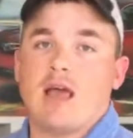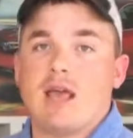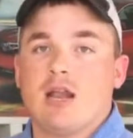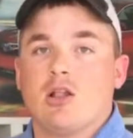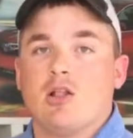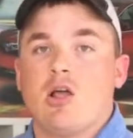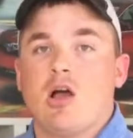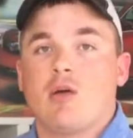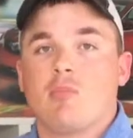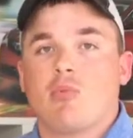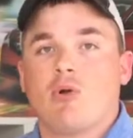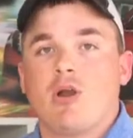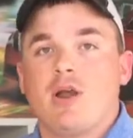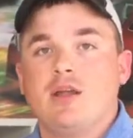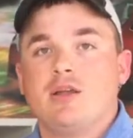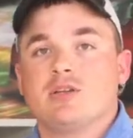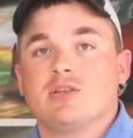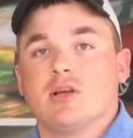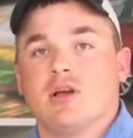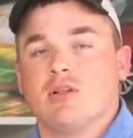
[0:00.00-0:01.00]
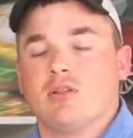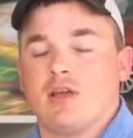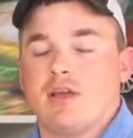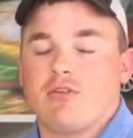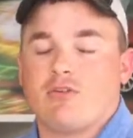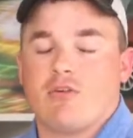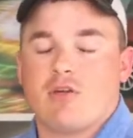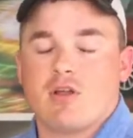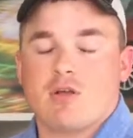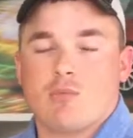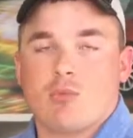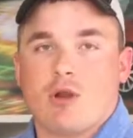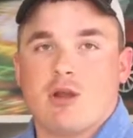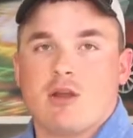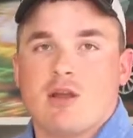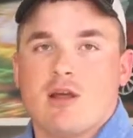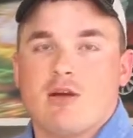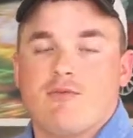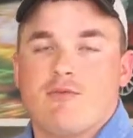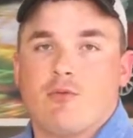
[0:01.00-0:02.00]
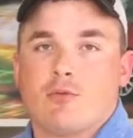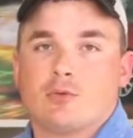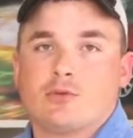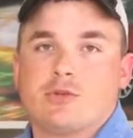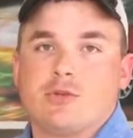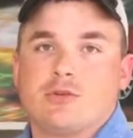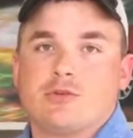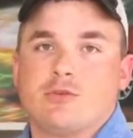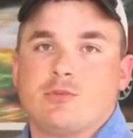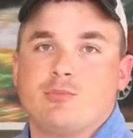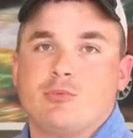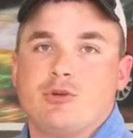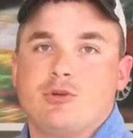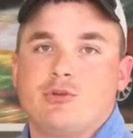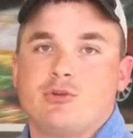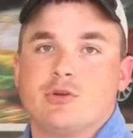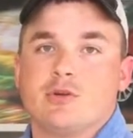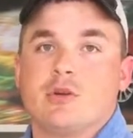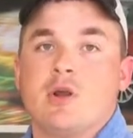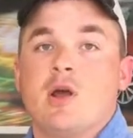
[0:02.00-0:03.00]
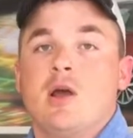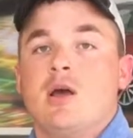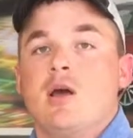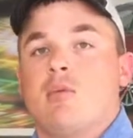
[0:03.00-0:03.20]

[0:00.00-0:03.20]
anti-lock brakes, electronic brake downforce distribution,